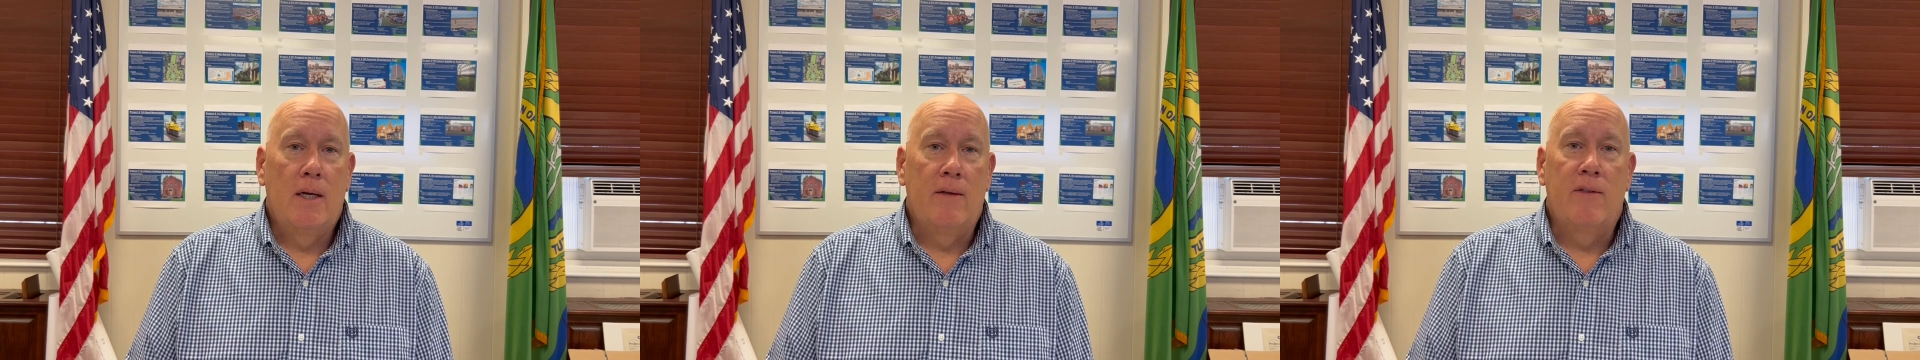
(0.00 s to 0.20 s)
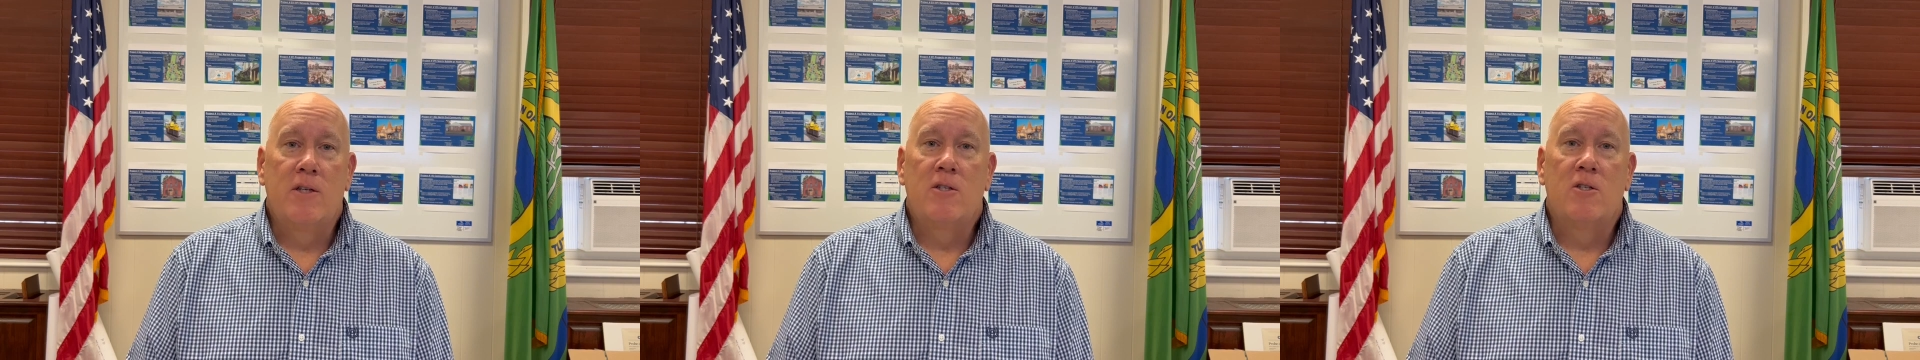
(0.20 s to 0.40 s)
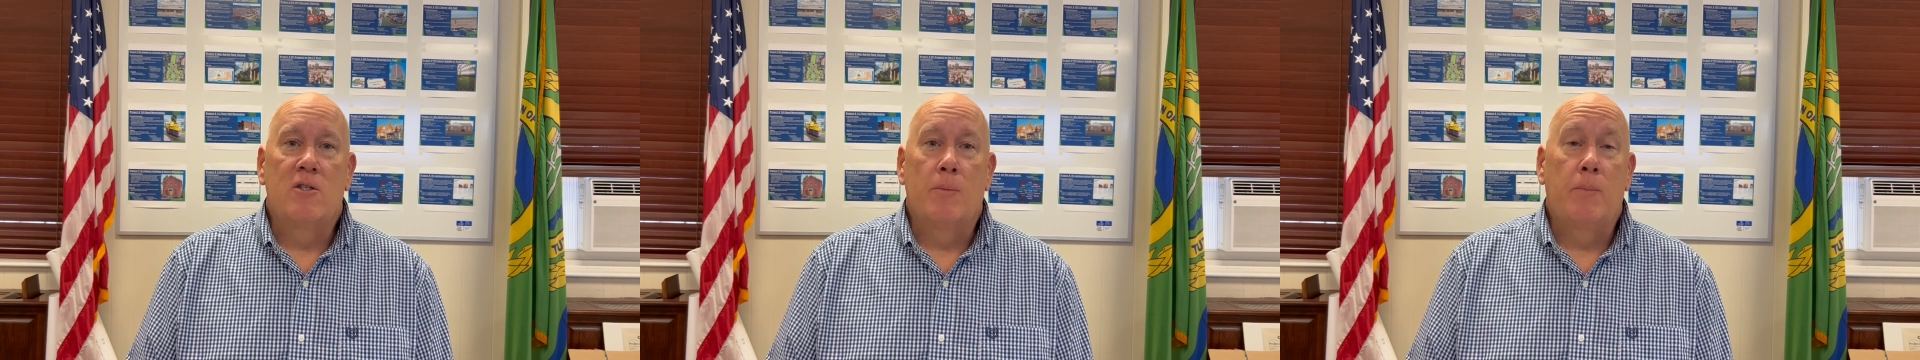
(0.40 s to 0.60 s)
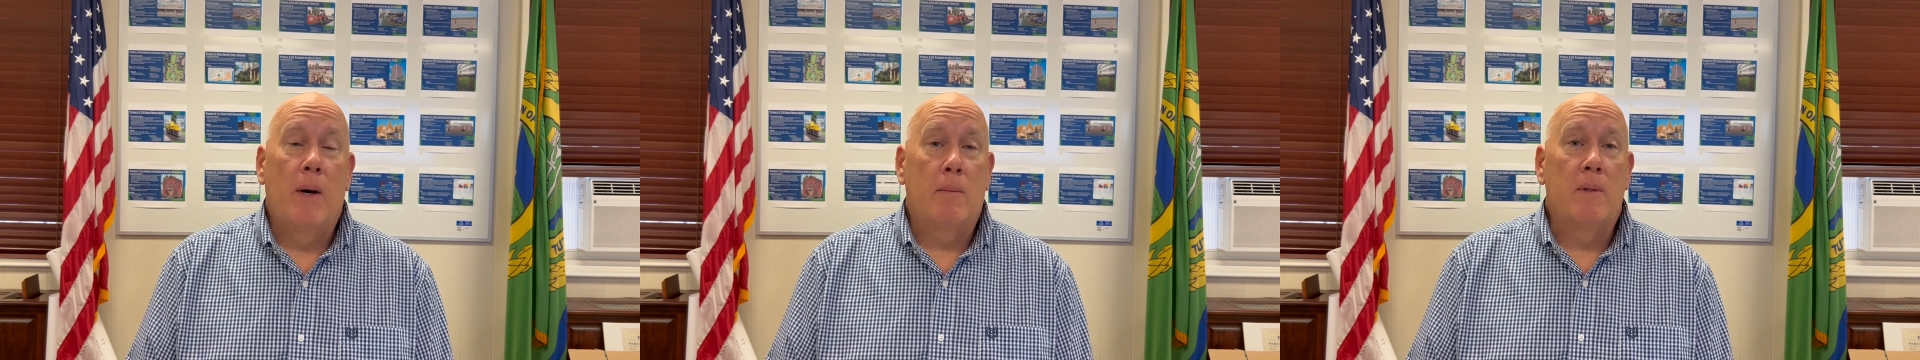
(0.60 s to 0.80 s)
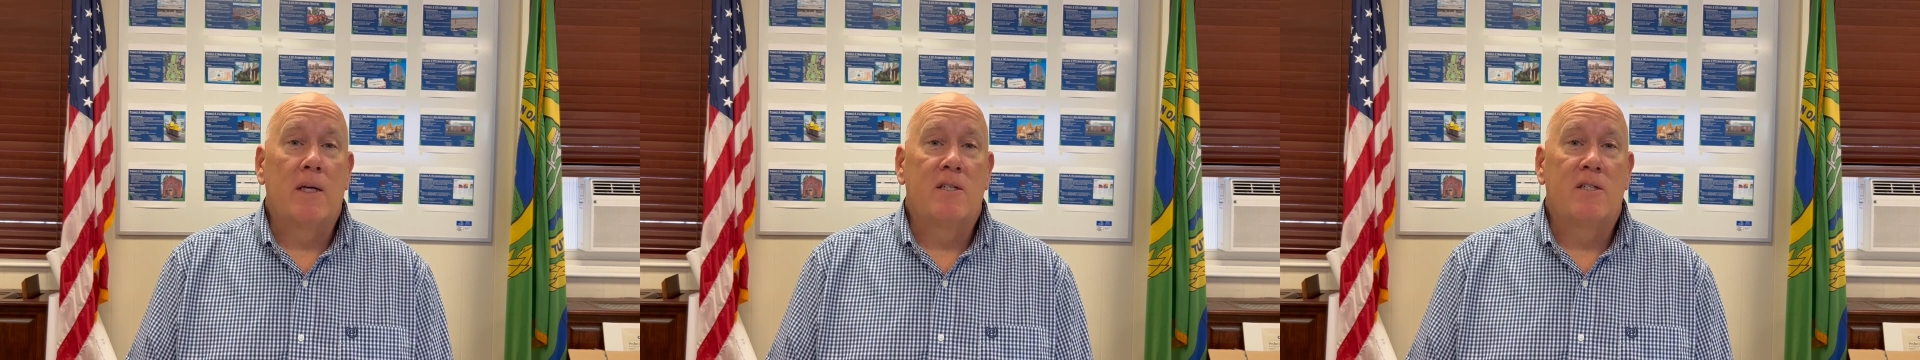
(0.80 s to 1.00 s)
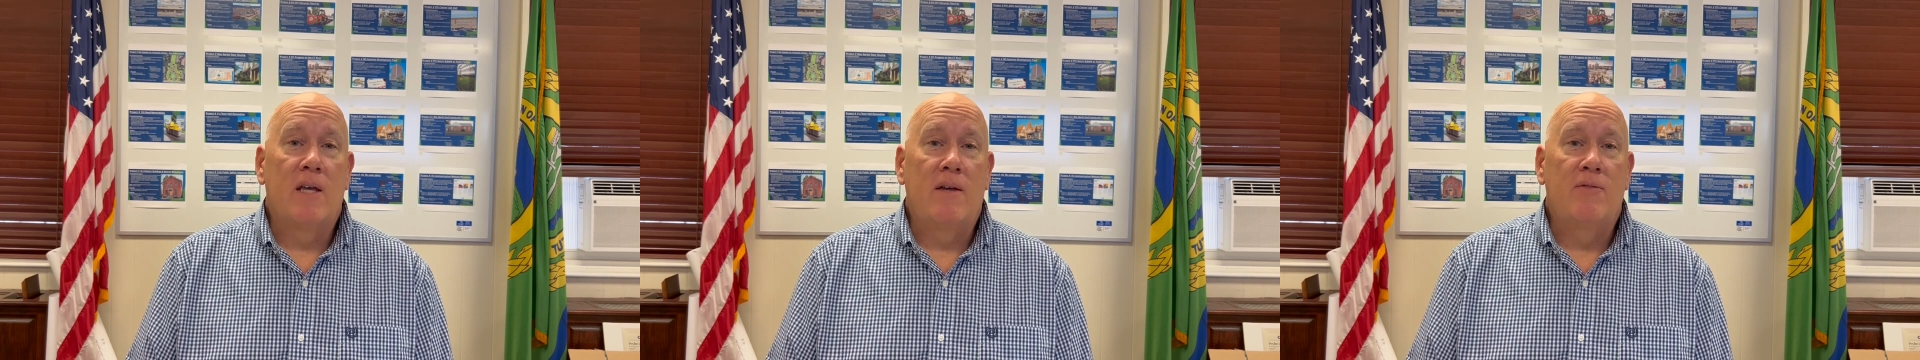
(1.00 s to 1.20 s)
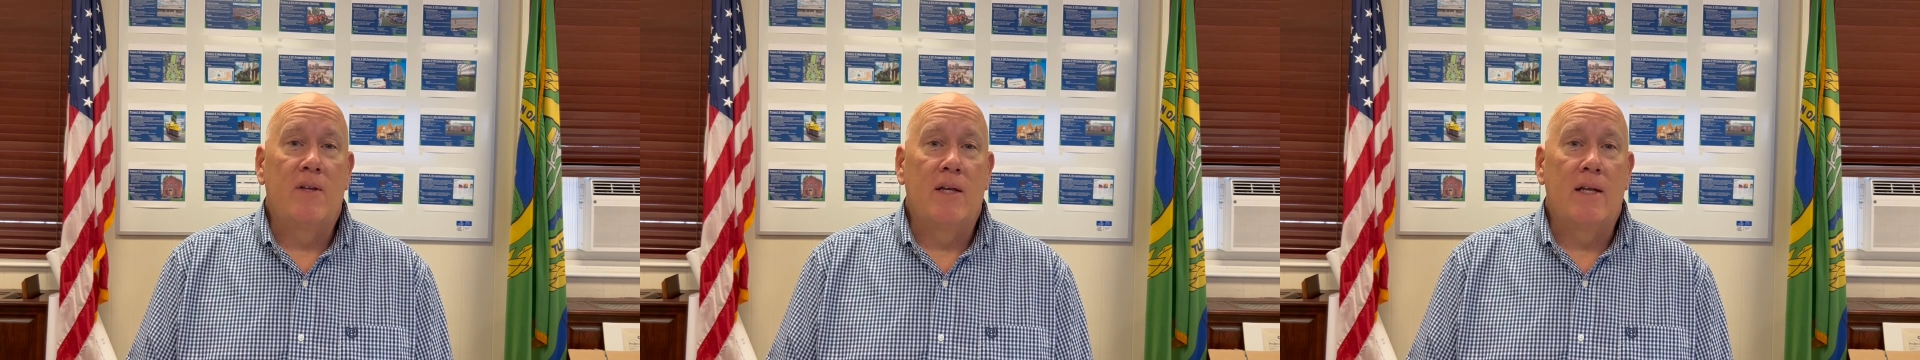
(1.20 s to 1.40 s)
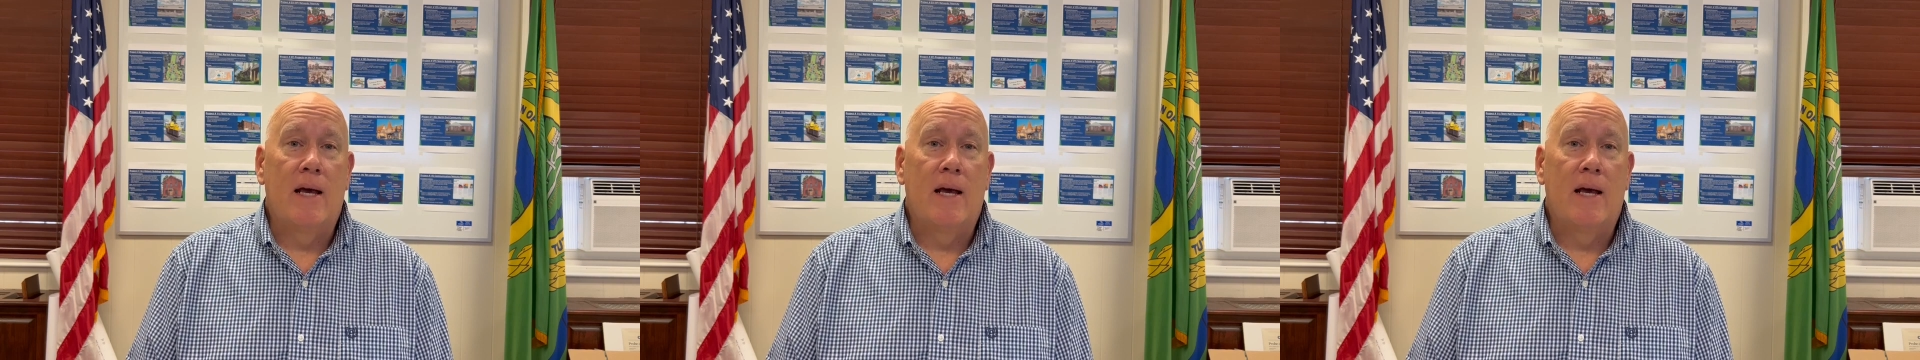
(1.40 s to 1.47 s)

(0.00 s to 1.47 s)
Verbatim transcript: and this is a public safety